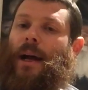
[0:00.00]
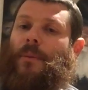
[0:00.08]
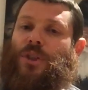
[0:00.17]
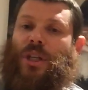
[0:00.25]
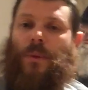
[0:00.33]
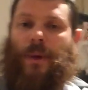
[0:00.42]

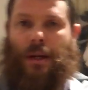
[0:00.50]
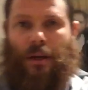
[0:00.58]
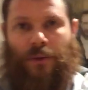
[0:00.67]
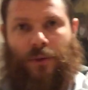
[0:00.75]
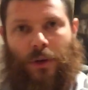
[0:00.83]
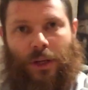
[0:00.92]
She went
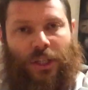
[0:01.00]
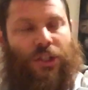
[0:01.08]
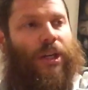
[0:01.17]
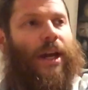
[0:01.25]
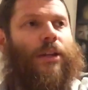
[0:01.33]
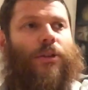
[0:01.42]
off on
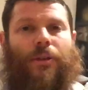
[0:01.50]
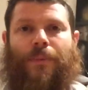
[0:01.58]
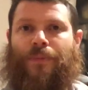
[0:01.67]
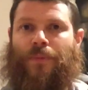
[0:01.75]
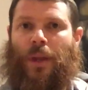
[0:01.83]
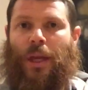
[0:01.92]
exchange.
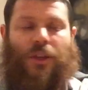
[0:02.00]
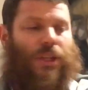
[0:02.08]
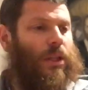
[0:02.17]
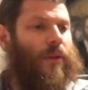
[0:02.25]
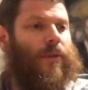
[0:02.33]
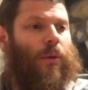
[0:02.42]

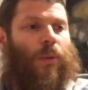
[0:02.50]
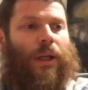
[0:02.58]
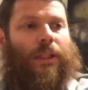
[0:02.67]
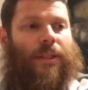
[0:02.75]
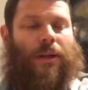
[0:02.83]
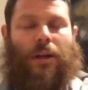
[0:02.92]
She lived on
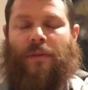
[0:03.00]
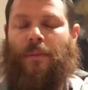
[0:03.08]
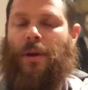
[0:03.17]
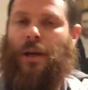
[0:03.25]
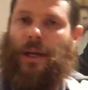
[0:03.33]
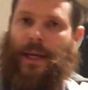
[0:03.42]
one side of
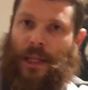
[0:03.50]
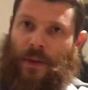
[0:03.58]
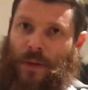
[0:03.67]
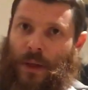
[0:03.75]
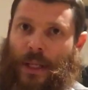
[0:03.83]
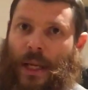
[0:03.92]
America, he
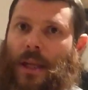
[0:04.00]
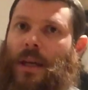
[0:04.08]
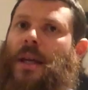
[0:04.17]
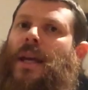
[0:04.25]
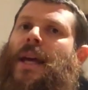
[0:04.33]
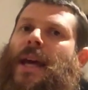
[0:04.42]
lived on
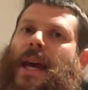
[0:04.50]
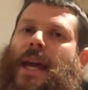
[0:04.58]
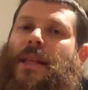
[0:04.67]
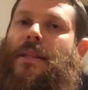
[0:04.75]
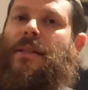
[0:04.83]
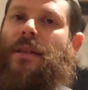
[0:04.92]
another.
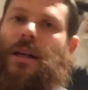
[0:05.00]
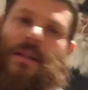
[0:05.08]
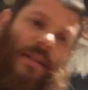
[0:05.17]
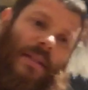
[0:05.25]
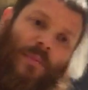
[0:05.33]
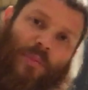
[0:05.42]
He decided
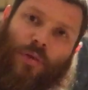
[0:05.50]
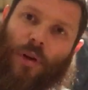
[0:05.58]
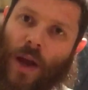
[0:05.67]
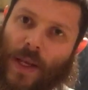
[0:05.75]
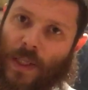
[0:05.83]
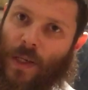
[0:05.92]
to
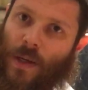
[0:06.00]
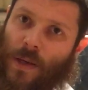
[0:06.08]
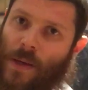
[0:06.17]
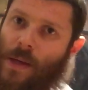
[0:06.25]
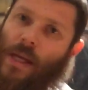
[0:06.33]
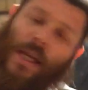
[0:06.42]
surprise her.
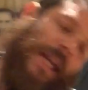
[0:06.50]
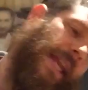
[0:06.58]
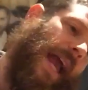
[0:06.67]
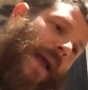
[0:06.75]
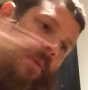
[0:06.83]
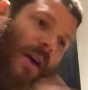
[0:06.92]
He
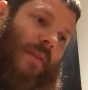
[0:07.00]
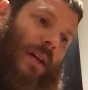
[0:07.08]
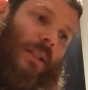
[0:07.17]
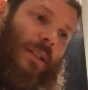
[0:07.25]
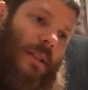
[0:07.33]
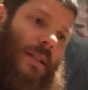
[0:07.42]
came
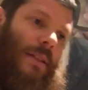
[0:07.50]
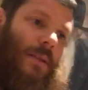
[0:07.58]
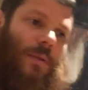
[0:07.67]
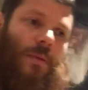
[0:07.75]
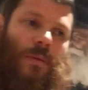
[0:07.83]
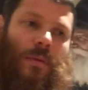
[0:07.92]
over
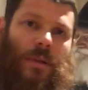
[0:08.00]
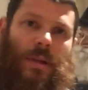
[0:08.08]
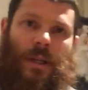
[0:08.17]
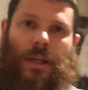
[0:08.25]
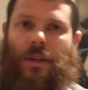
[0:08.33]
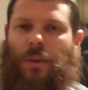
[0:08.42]
to
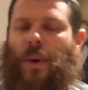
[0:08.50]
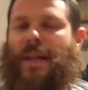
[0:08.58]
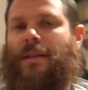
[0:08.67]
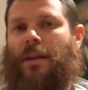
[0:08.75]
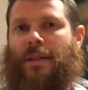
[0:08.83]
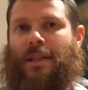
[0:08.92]
the
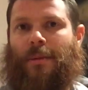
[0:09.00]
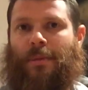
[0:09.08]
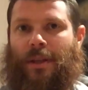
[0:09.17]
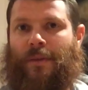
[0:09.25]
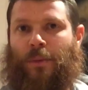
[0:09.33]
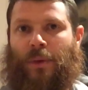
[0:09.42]
West Coast, I
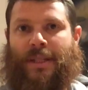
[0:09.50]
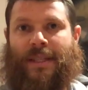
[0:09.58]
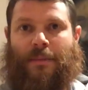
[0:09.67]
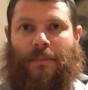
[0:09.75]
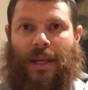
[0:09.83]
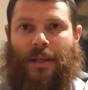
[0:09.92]
believe it was,
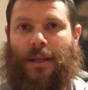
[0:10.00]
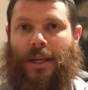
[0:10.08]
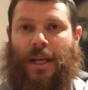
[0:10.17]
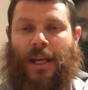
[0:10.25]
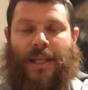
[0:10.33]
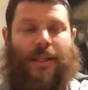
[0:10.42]
to meet
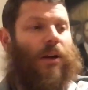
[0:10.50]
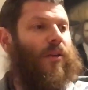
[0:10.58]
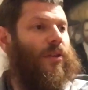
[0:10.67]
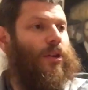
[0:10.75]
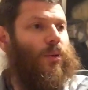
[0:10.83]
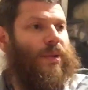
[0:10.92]
his
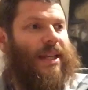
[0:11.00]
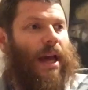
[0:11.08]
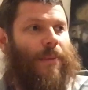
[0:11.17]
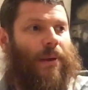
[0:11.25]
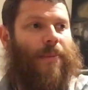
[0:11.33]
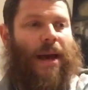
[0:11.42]
girlfriend who was
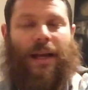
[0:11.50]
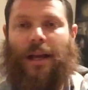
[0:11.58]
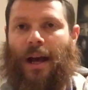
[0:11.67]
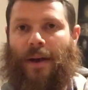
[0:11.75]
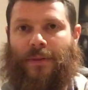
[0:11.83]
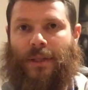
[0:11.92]
coming back
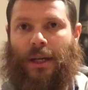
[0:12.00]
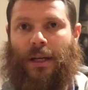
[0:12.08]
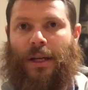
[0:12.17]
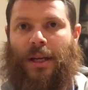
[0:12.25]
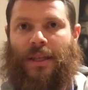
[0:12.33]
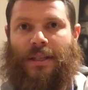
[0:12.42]
after
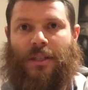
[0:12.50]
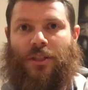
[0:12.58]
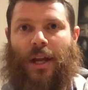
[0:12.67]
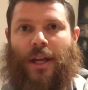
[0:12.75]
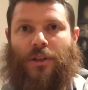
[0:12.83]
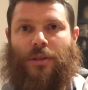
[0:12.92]
this
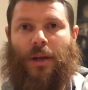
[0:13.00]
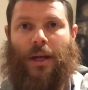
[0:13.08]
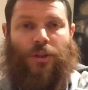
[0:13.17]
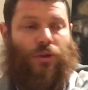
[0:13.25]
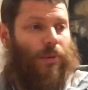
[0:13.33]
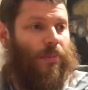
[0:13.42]
exchange
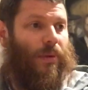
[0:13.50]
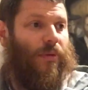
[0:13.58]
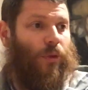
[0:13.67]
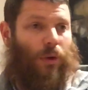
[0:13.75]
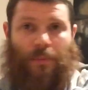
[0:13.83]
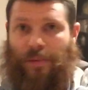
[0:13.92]
trip
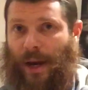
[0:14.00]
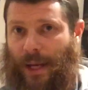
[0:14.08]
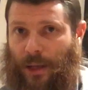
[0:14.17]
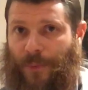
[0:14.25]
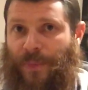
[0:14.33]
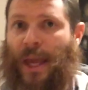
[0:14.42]
for a break.
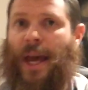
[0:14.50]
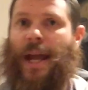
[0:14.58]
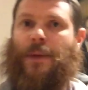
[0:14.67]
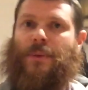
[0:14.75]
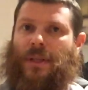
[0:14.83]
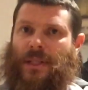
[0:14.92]

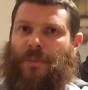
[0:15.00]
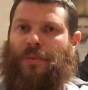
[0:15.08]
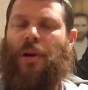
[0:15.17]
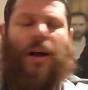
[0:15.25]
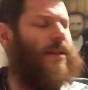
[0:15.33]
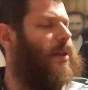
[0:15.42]
And he was going to
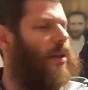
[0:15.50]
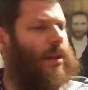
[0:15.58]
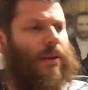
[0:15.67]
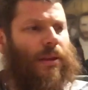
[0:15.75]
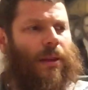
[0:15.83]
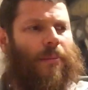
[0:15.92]
surprise her.
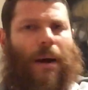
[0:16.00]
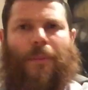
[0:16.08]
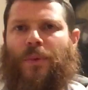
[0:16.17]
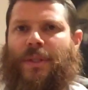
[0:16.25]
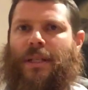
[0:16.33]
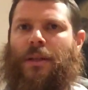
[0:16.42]
The
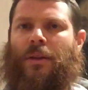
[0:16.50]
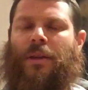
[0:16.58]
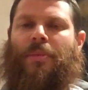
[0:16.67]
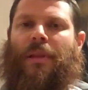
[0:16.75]
mum was in on the